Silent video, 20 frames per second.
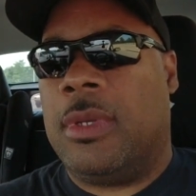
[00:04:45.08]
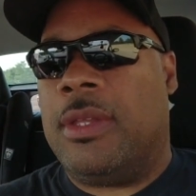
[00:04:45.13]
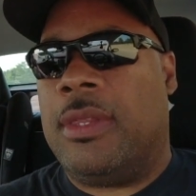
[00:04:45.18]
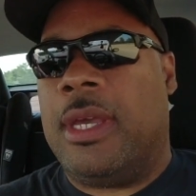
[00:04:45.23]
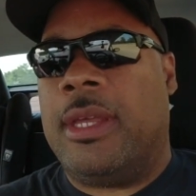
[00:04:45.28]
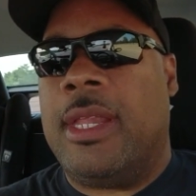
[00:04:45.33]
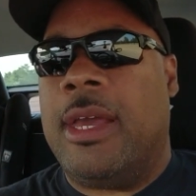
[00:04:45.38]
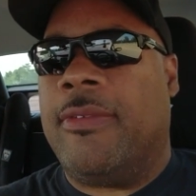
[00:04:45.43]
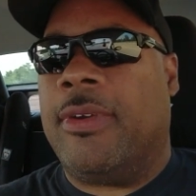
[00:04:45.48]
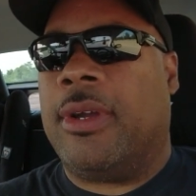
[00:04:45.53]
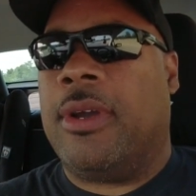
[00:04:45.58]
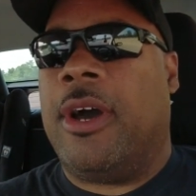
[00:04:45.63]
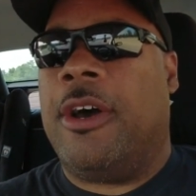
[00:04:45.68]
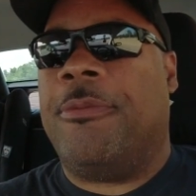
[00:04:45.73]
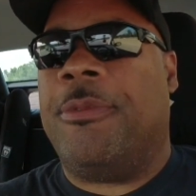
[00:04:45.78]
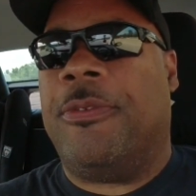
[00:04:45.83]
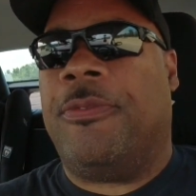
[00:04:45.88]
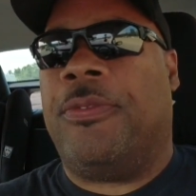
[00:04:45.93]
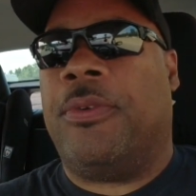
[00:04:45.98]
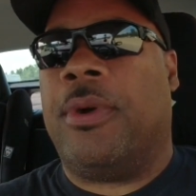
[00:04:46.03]
they never
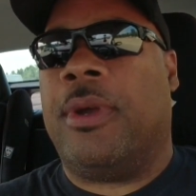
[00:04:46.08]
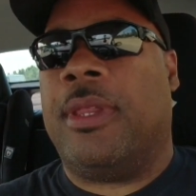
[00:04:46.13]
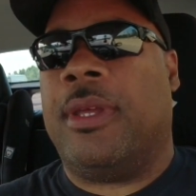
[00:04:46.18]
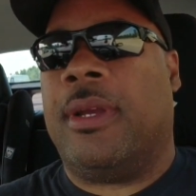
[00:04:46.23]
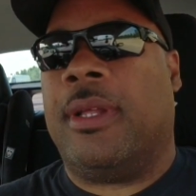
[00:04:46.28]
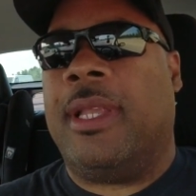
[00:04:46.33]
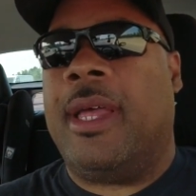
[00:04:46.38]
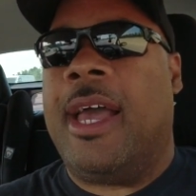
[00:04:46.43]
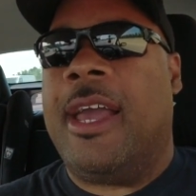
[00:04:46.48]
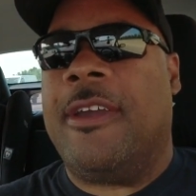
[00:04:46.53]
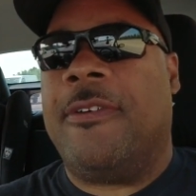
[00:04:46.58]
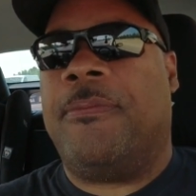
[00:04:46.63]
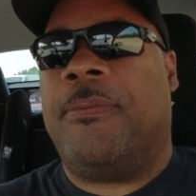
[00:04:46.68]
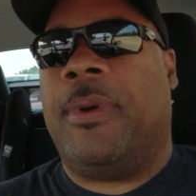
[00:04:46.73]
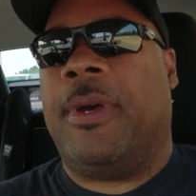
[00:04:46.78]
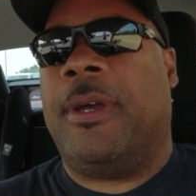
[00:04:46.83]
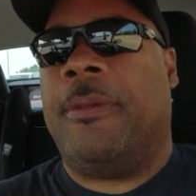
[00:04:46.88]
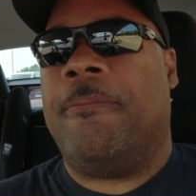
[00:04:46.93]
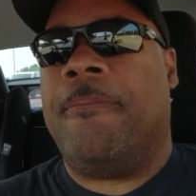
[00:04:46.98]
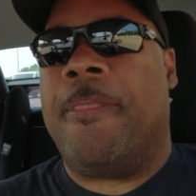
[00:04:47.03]
golfed before in their life,
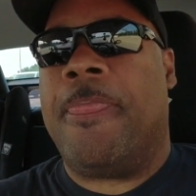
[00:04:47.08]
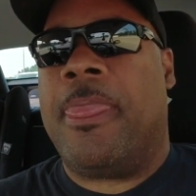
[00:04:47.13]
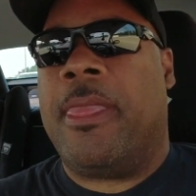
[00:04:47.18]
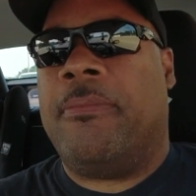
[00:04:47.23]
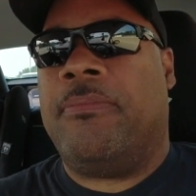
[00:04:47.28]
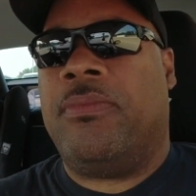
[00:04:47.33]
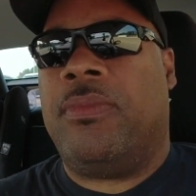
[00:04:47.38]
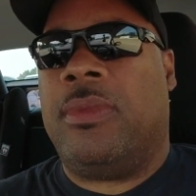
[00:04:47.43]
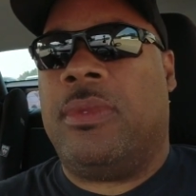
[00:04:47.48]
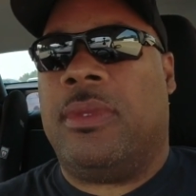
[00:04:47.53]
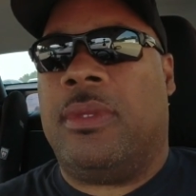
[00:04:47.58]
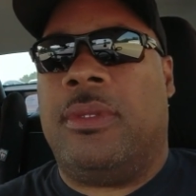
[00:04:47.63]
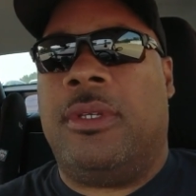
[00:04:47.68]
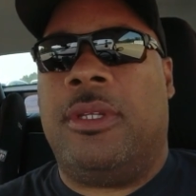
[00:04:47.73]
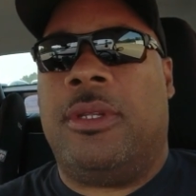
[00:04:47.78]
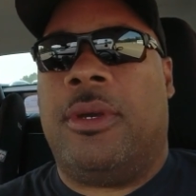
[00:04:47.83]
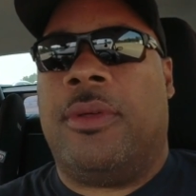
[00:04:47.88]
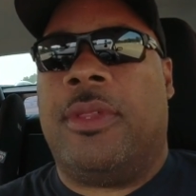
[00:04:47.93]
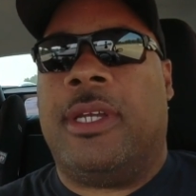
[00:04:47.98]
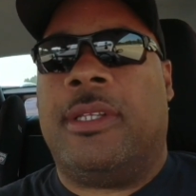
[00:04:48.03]
but,
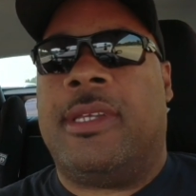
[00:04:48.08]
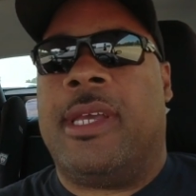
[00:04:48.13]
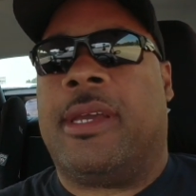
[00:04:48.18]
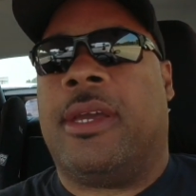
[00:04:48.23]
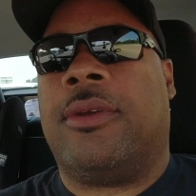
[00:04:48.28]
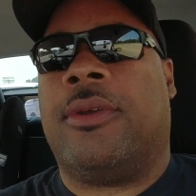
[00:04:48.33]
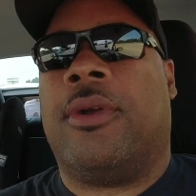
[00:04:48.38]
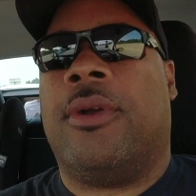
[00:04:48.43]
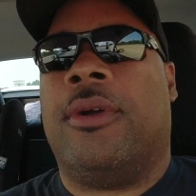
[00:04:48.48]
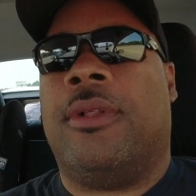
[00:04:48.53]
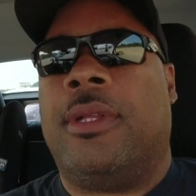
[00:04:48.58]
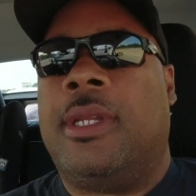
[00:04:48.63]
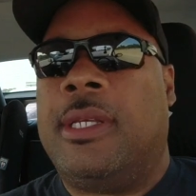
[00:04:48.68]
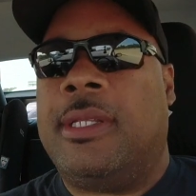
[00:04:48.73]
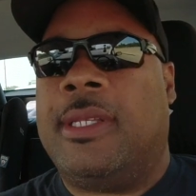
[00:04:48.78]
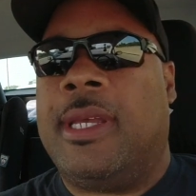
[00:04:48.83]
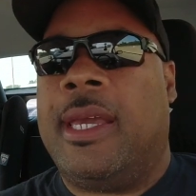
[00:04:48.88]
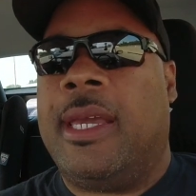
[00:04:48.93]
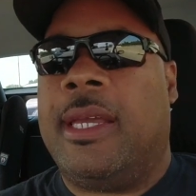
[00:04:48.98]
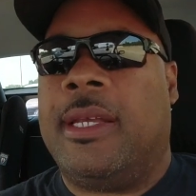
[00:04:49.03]
you know, they take a girl on a
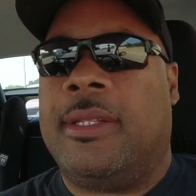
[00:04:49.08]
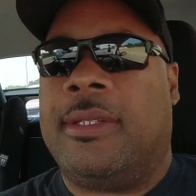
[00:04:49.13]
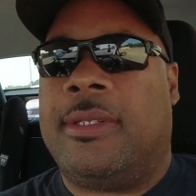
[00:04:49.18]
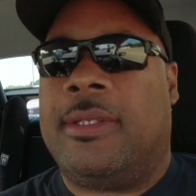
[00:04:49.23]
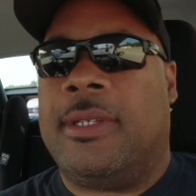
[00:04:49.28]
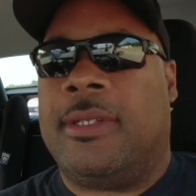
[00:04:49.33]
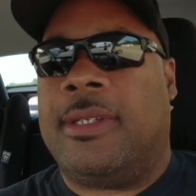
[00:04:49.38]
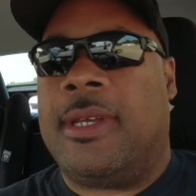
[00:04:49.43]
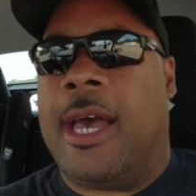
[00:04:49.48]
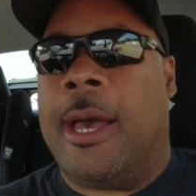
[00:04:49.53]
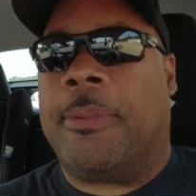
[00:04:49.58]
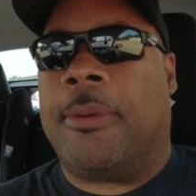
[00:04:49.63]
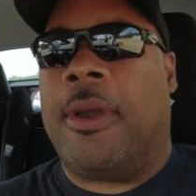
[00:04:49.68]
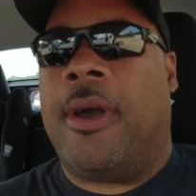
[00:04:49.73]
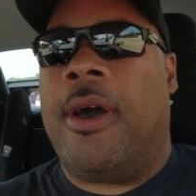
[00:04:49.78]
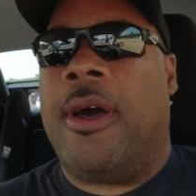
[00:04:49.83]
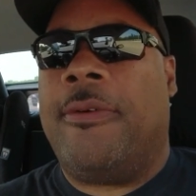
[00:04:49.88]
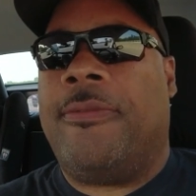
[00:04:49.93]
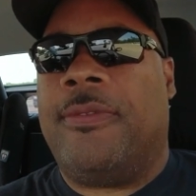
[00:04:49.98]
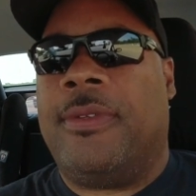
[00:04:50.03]
date to Top
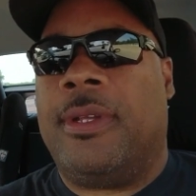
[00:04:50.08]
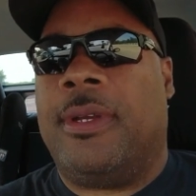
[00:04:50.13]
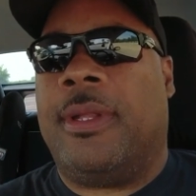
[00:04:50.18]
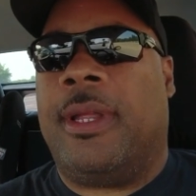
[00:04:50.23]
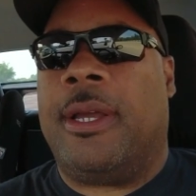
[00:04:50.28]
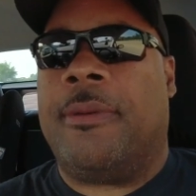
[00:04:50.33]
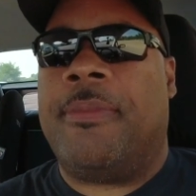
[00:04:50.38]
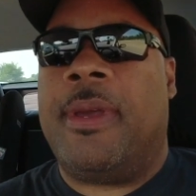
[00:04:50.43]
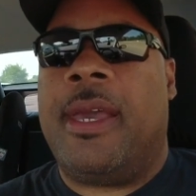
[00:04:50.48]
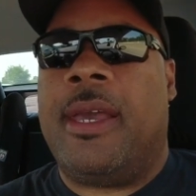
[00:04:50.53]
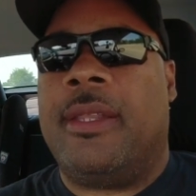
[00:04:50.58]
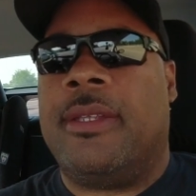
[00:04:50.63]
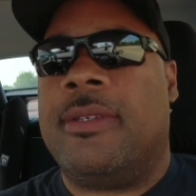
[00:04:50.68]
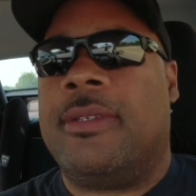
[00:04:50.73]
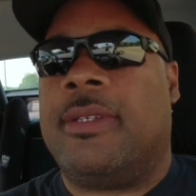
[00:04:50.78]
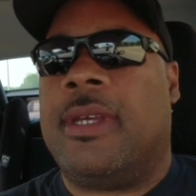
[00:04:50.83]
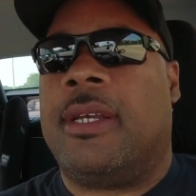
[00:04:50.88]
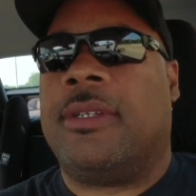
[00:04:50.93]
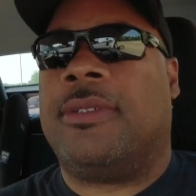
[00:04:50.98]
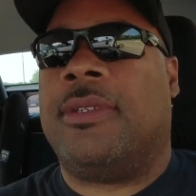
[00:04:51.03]
Golf, and they're like, man, this
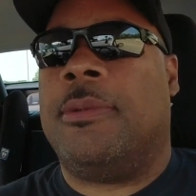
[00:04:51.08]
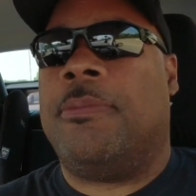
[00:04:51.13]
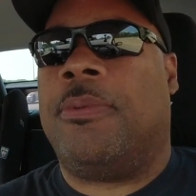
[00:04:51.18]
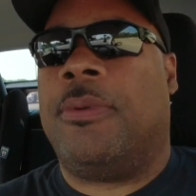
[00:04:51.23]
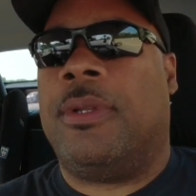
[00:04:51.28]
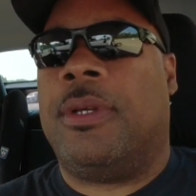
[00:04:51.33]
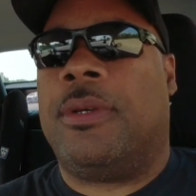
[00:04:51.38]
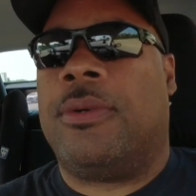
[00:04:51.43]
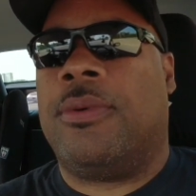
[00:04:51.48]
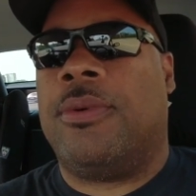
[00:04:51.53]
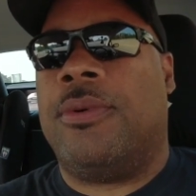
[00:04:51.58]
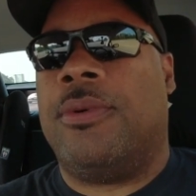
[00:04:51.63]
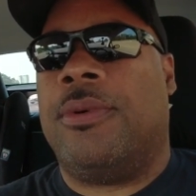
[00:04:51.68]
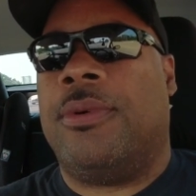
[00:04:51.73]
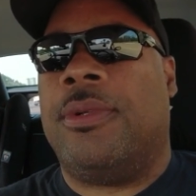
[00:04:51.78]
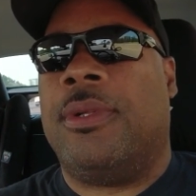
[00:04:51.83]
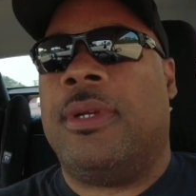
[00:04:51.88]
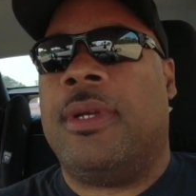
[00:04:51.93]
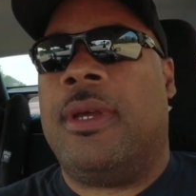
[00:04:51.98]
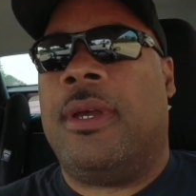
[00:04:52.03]
is actually pretty
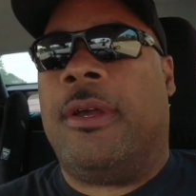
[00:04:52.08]
cool.